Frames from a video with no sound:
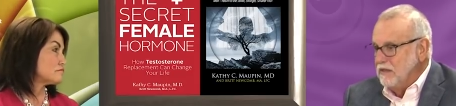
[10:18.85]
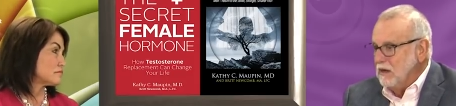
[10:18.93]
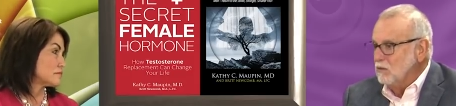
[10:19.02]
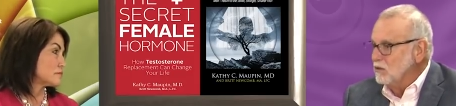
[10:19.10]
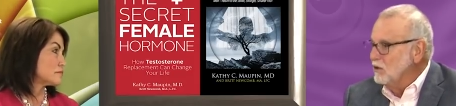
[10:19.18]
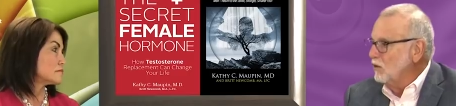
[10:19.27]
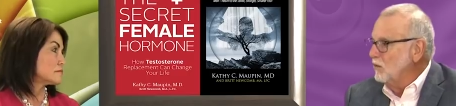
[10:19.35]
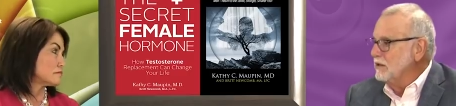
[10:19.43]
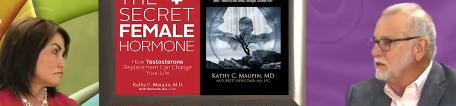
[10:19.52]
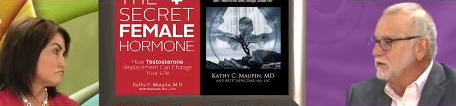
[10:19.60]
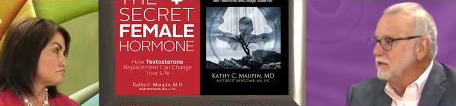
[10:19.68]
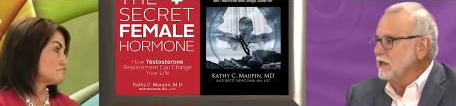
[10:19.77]
Speaker 1: that will go
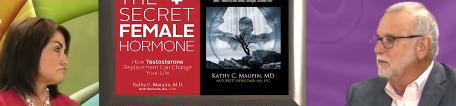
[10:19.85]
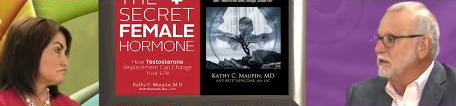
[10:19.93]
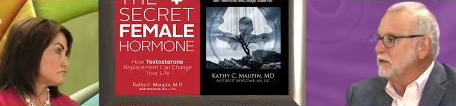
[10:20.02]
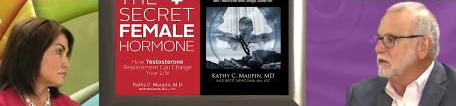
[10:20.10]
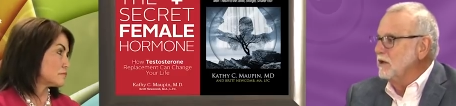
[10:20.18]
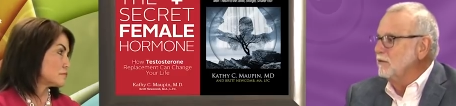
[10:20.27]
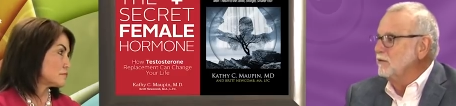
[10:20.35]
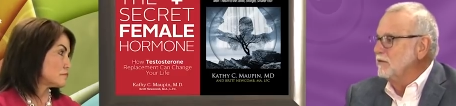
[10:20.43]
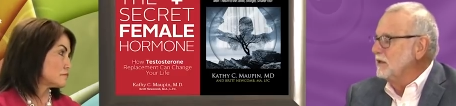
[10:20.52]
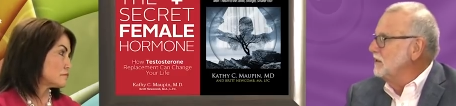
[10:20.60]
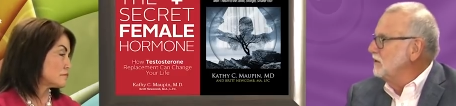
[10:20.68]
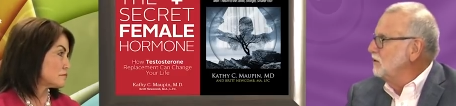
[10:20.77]
away too, and that'll be another
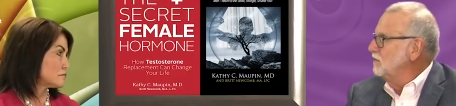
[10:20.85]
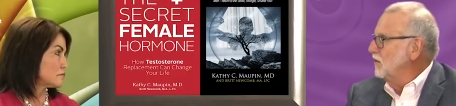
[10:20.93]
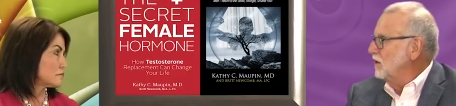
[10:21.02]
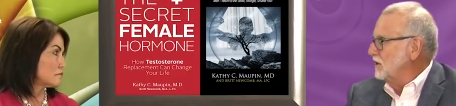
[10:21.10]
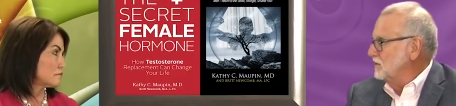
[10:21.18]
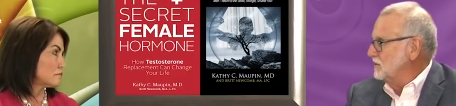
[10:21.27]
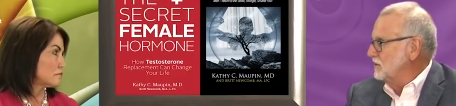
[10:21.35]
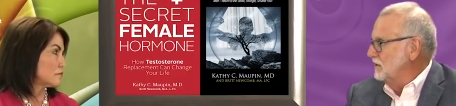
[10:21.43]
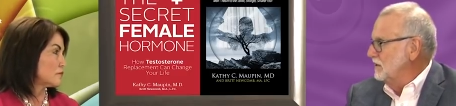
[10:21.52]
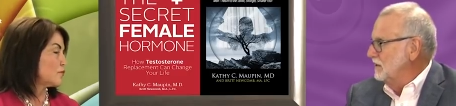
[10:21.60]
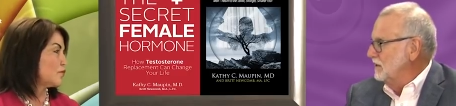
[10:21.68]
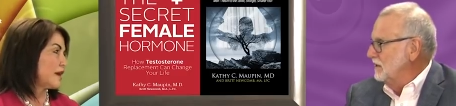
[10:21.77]
thing that you've lost.
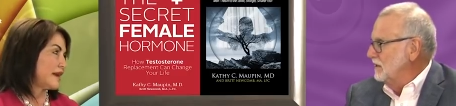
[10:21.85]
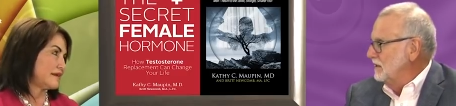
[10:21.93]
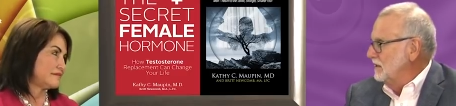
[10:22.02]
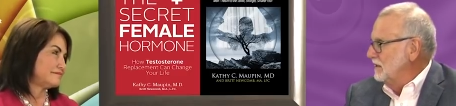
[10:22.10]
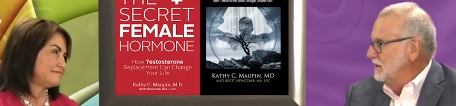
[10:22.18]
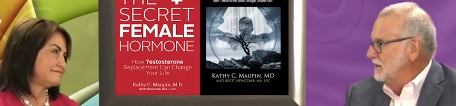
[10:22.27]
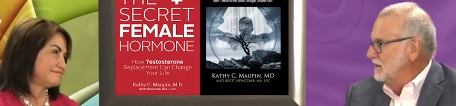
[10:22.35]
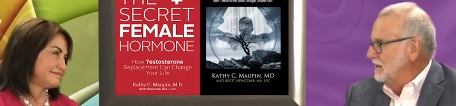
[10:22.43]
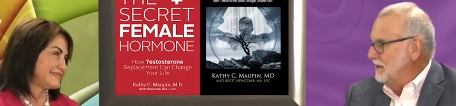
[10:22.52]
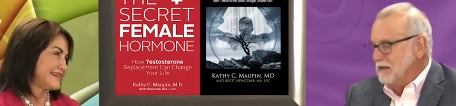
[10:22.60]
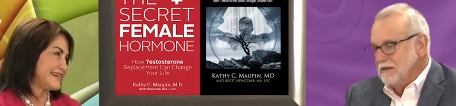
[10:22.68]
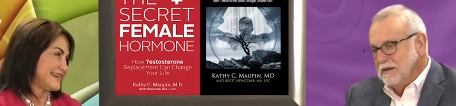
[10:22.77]
Right.
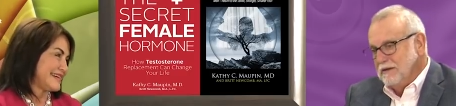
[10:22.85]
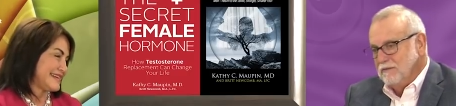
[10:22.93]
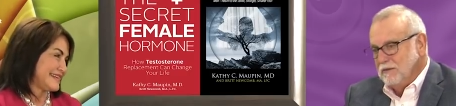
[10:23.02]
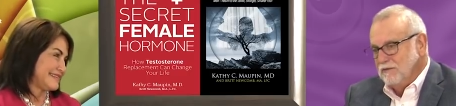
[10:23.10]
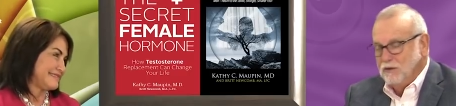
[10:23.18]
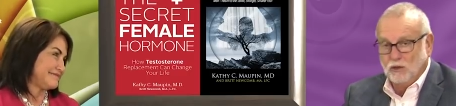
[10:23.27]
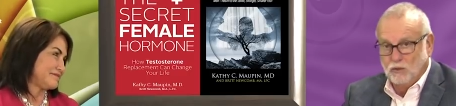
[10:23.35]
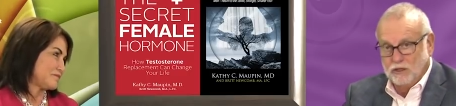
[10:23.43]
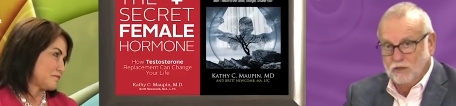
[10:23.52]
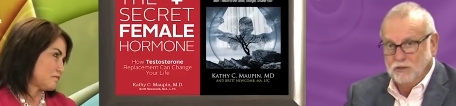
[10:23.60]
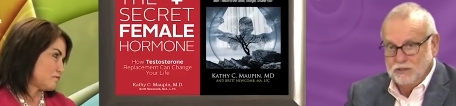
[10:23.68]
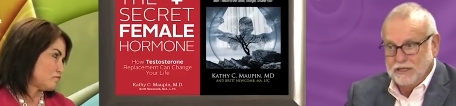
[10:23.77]
Uh, and if you don't
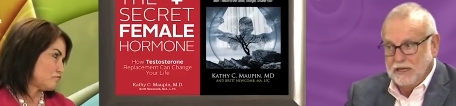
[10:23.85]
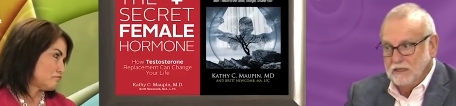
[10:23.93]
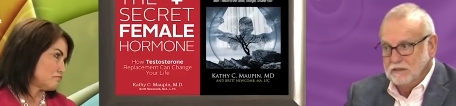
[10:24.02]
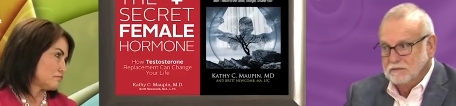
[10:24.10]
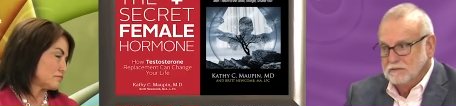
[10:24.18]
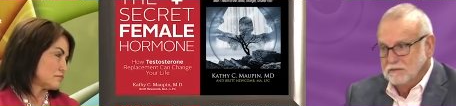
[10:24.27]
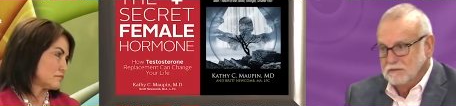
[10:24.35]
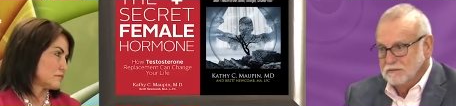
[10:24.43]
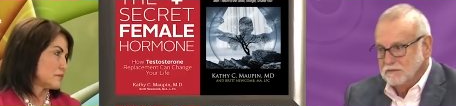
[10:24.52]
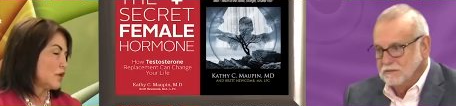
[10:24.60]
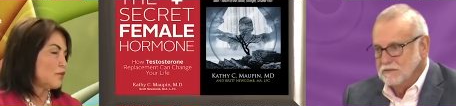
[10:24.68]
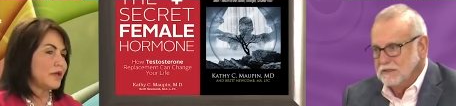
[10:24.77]
want to lose that,
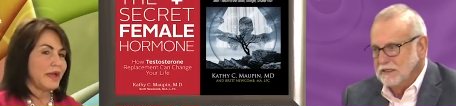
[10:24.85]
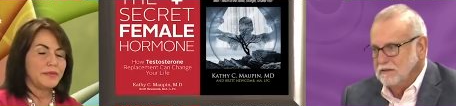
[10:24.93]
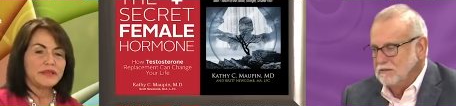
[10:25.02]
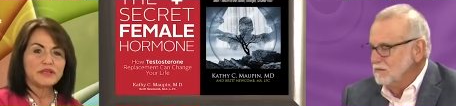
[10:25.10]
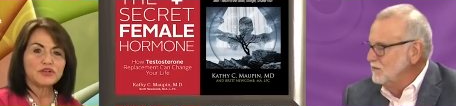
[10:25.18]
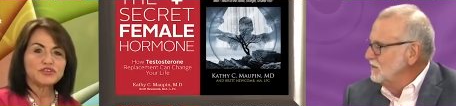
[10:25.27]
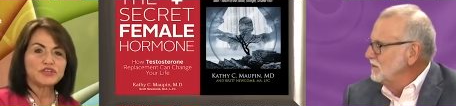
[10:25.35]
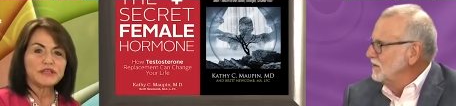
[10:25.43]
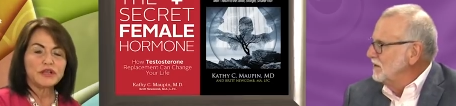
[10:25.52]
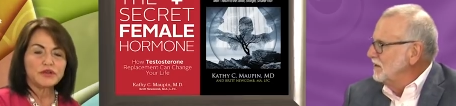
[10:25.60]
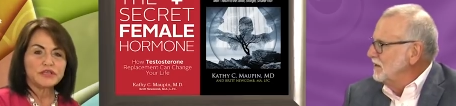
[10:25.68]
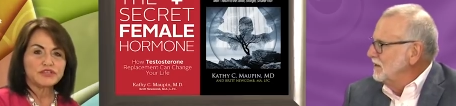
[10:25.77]
Speaker 2: well, then- I mean, there's
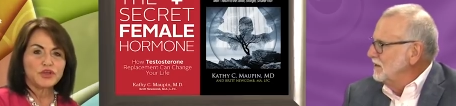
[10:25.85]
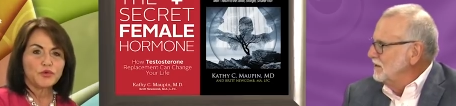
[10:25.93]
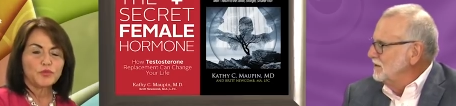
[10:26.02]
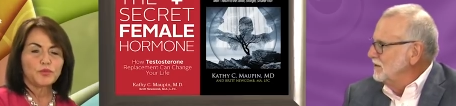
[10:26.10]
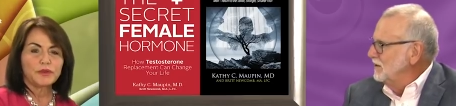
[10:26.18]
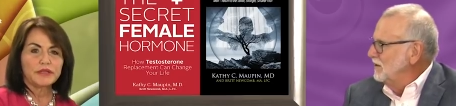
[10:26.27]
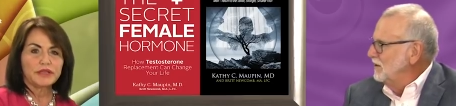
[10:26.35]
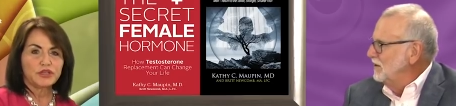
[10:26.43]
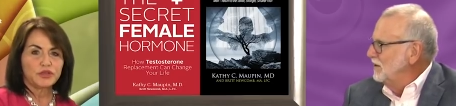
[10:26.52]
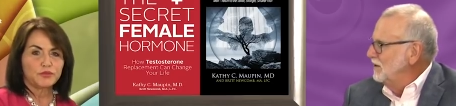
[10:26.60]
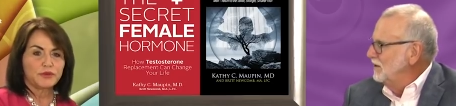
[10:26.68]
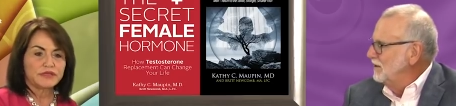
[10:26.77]
there is no really
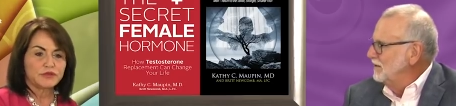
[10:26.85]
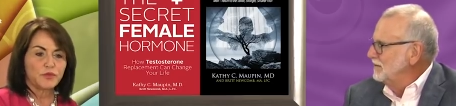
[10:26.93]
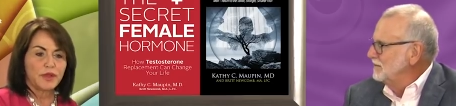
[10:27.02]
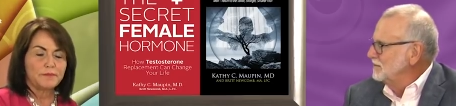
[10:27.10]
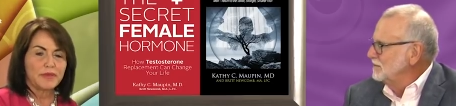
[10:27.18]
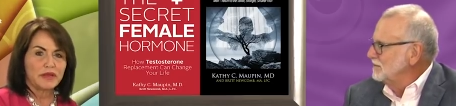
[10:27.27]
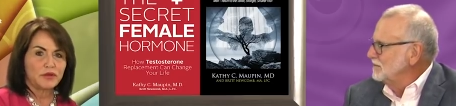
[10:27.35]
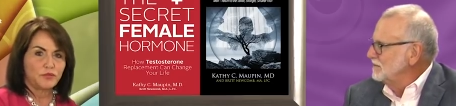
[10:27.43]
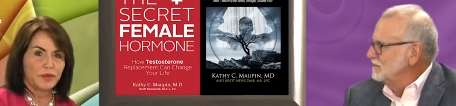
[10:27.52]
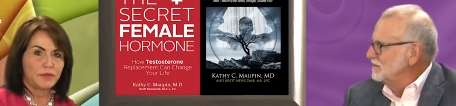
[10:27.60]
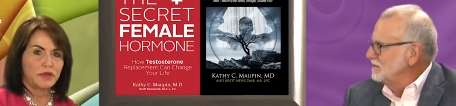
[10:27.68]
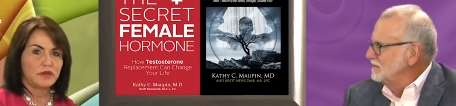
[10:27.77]
good reason why men
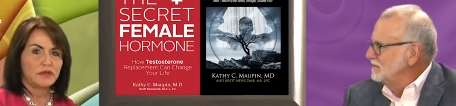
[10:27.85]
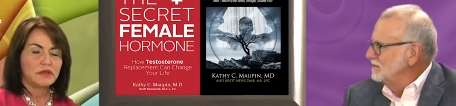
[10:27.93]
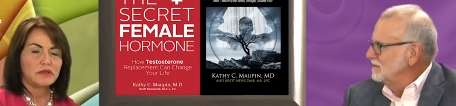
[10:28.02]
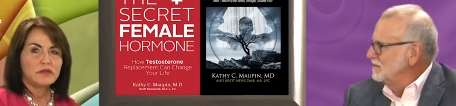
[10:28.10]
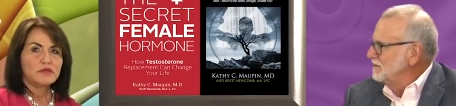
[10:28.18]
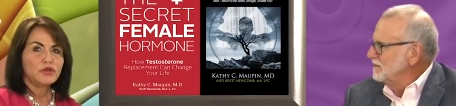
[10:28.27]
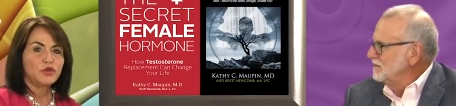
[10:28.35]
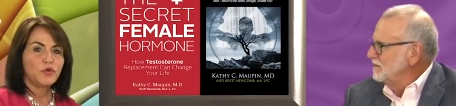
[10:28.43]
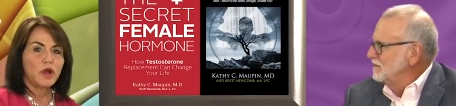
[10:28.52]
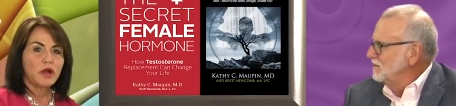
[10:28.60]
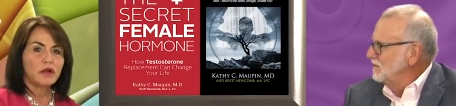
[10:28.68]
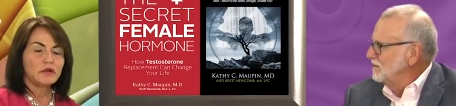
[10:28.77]
and women
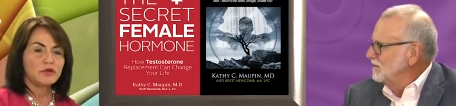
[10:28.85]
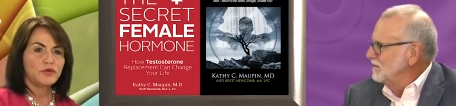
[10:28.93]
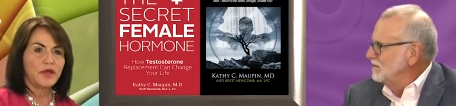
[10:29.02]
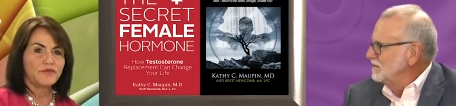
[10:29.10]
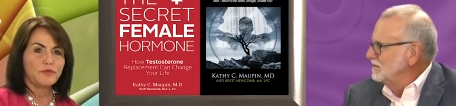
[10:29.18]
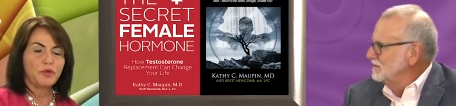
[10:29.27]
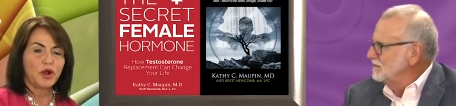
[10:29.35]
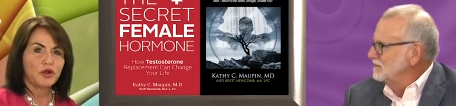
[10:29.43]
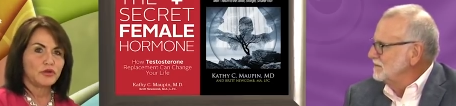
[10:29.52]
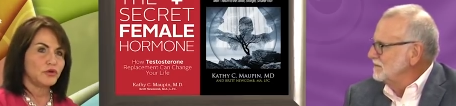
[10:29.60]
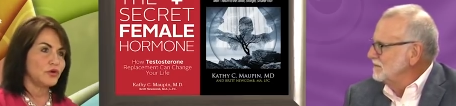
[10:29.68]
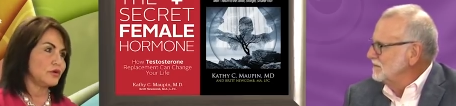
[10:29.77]
who are who have a
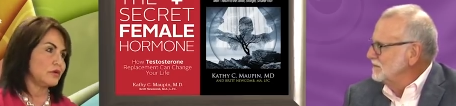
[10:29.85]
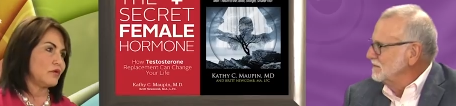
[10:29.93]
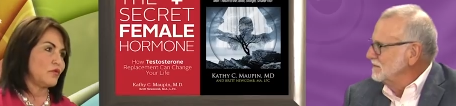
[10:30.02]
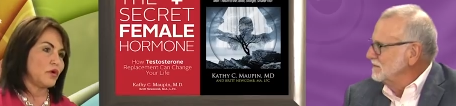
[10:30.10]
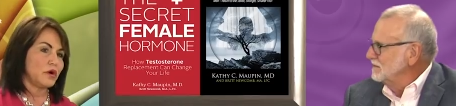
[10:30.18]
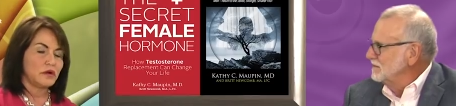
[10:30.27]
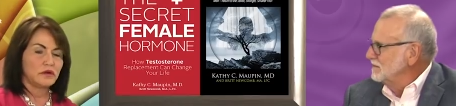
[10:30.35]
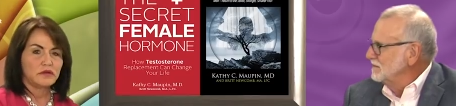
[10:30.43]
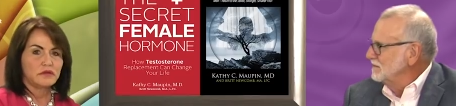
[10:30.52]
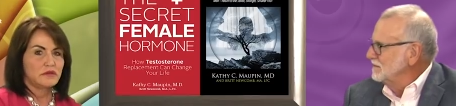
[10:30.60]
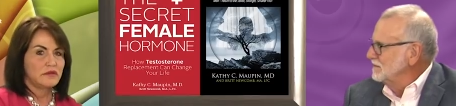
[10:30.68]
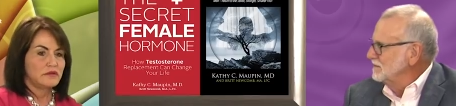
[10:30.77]
partner or